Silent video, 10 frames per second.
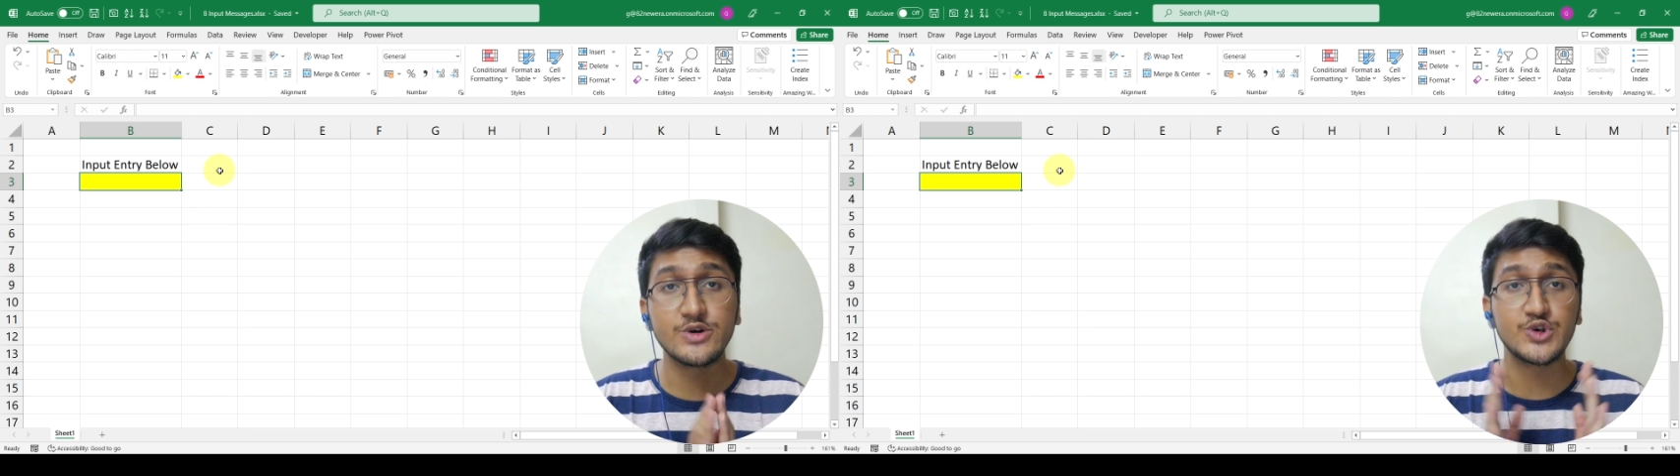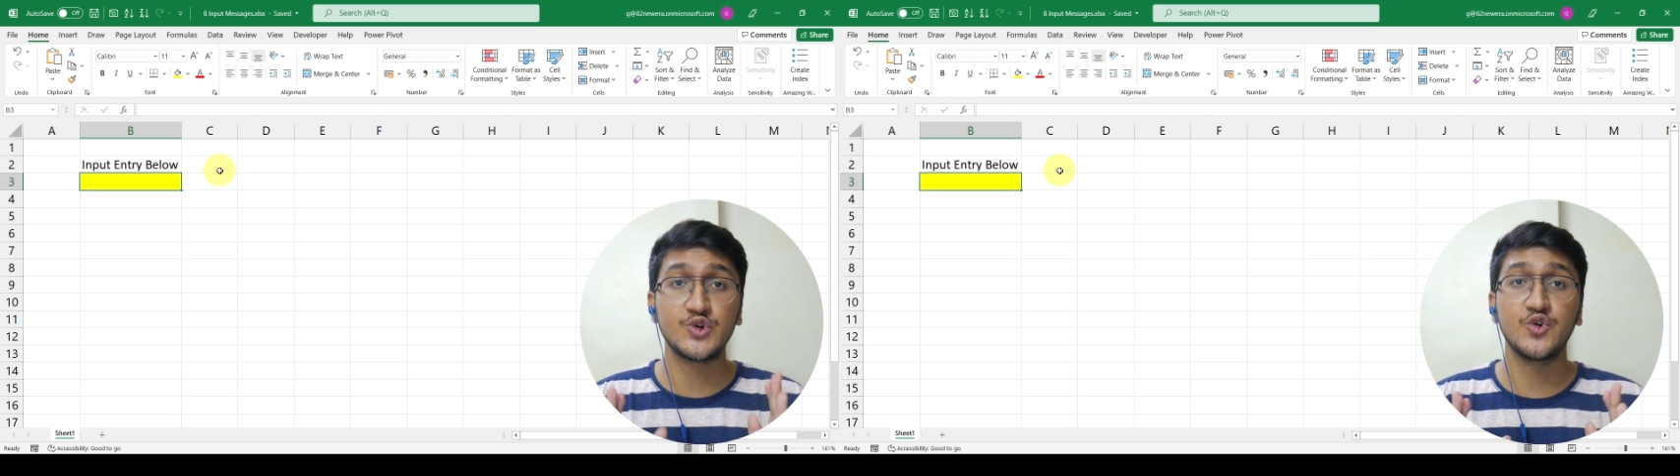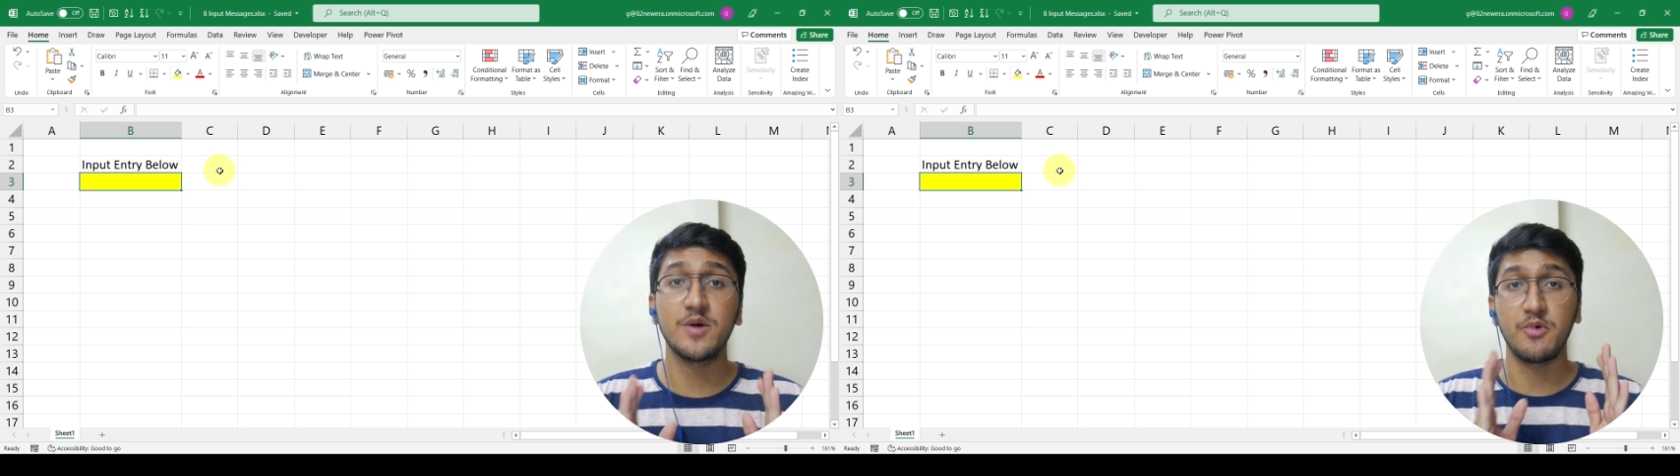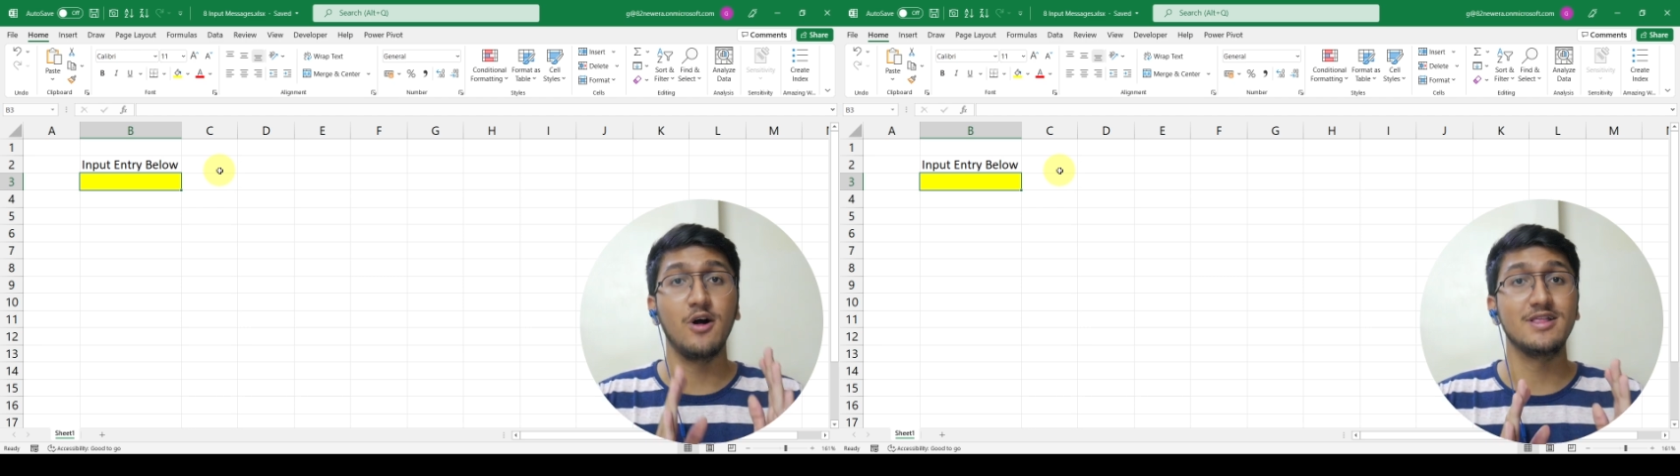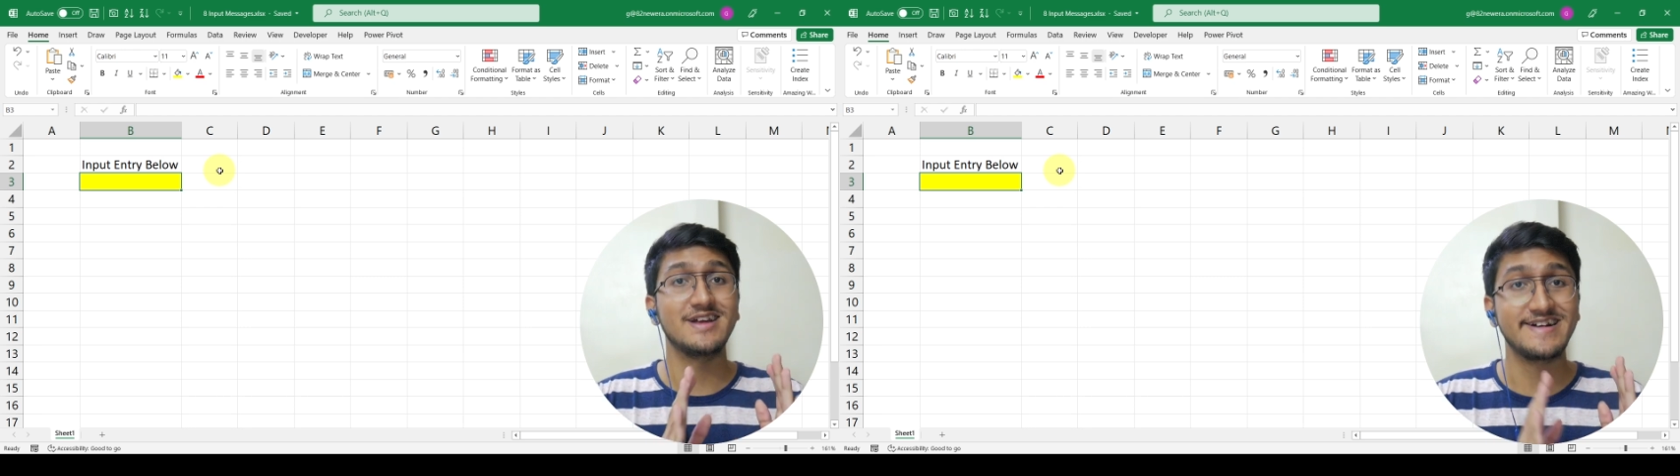to show up
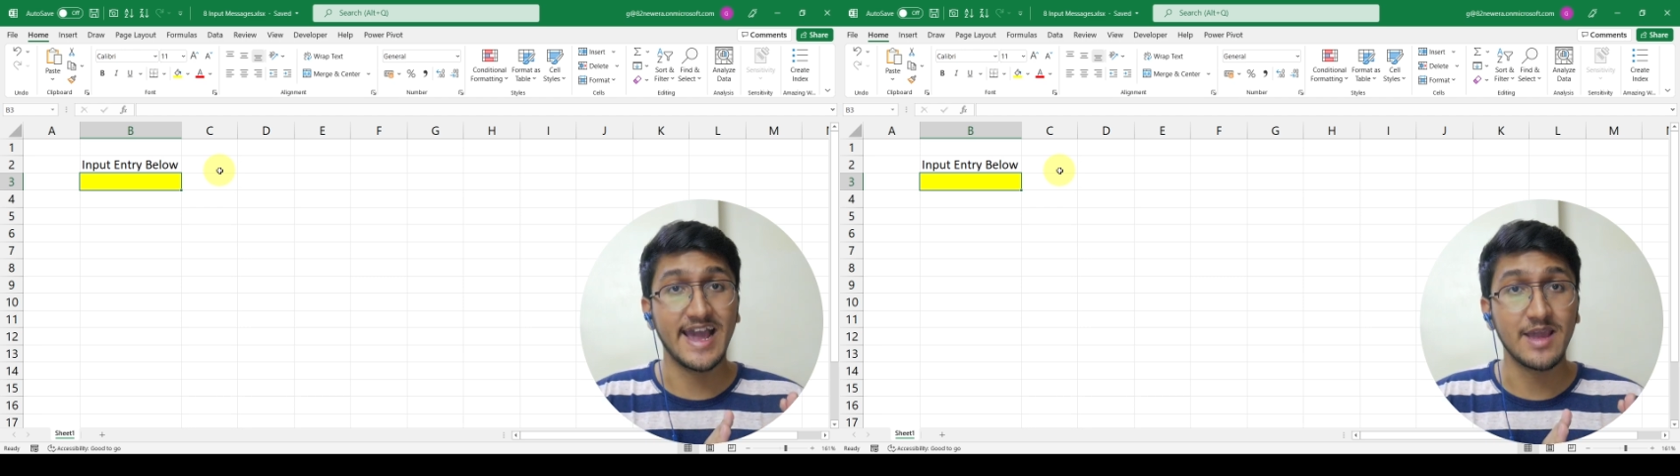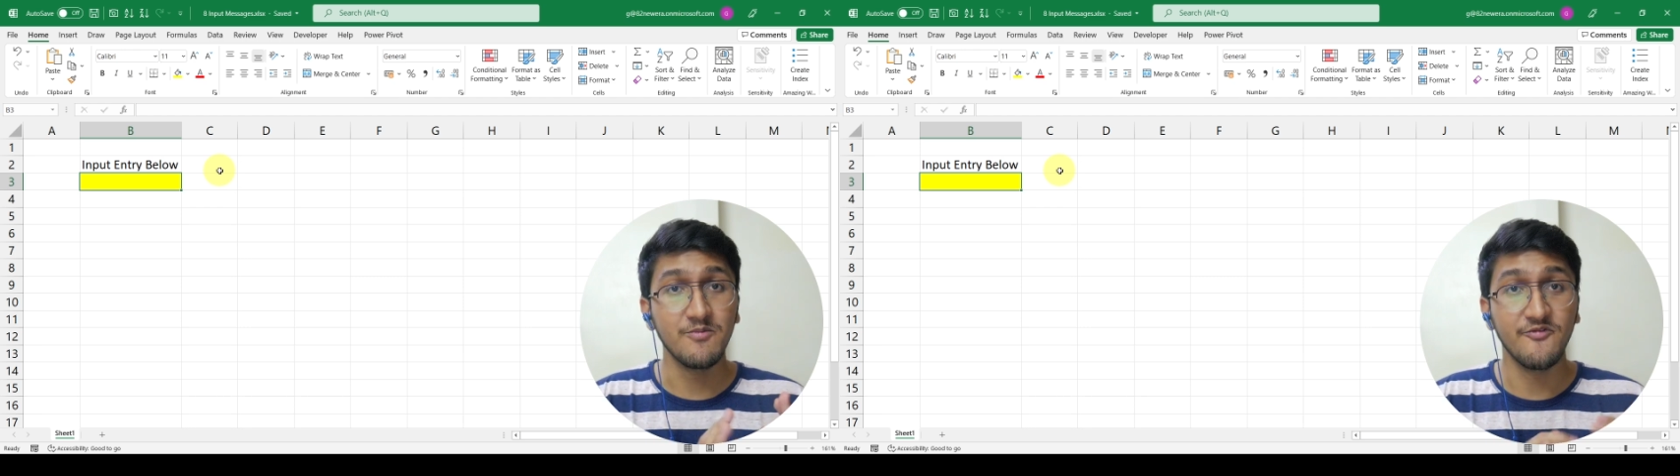all the time,